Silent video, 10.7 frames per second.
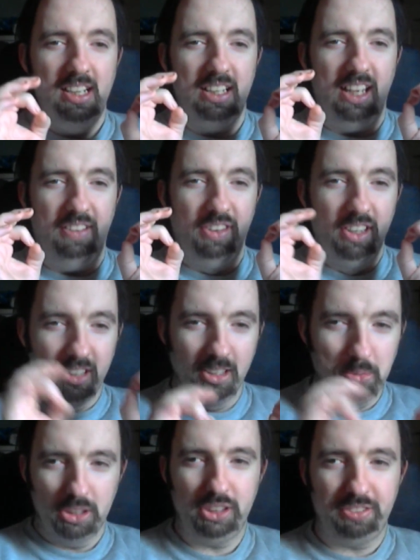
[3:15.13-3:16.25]
If you look at the
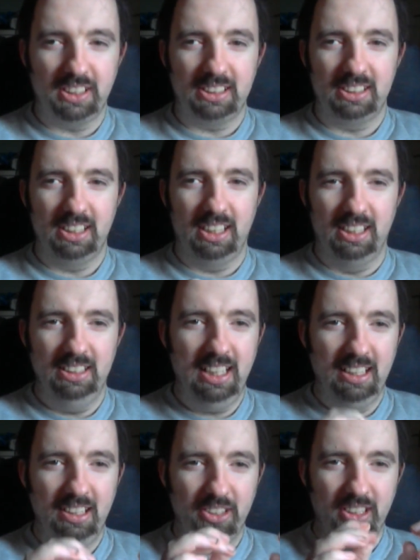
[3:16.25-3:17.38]
watch face and
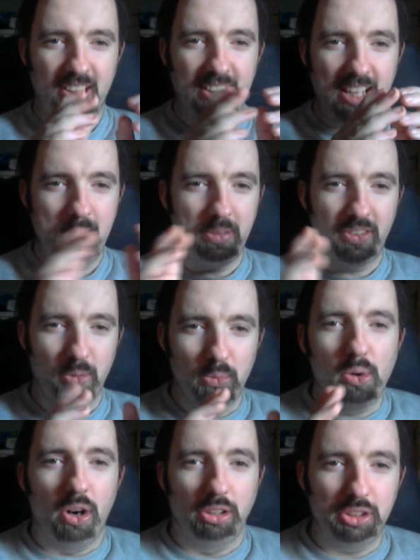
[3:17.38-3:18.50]
then look at the name of the
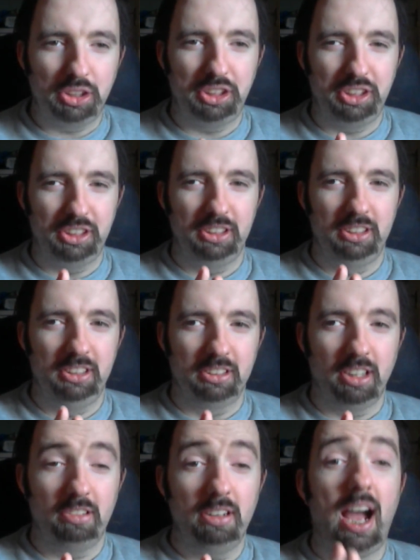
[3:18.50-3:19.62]
watch, you'll
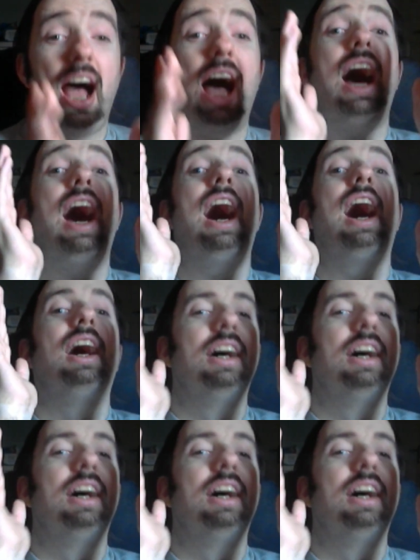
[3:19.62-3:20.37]
go ah.